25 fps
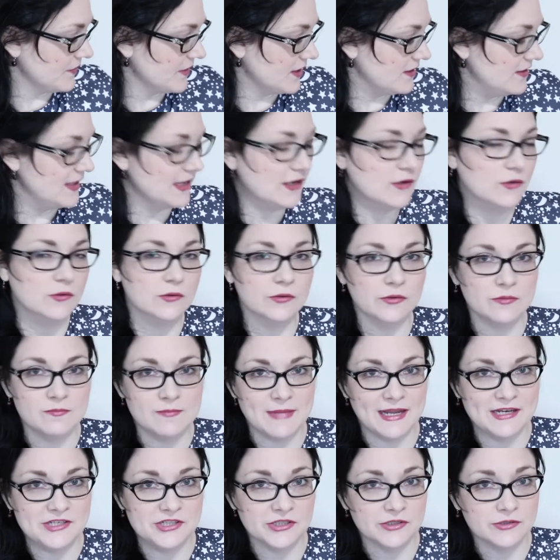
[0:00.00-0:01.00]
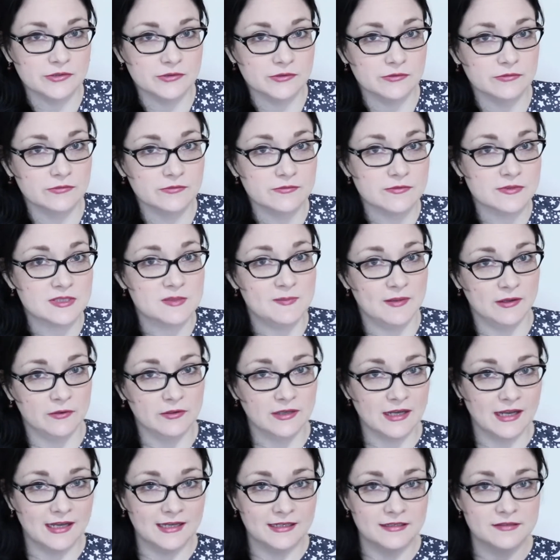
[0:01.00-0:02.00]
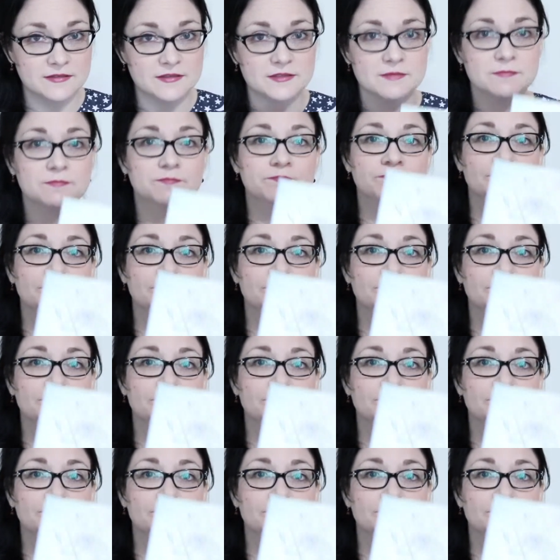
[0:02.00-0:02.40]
They're called Magickal Spellcards.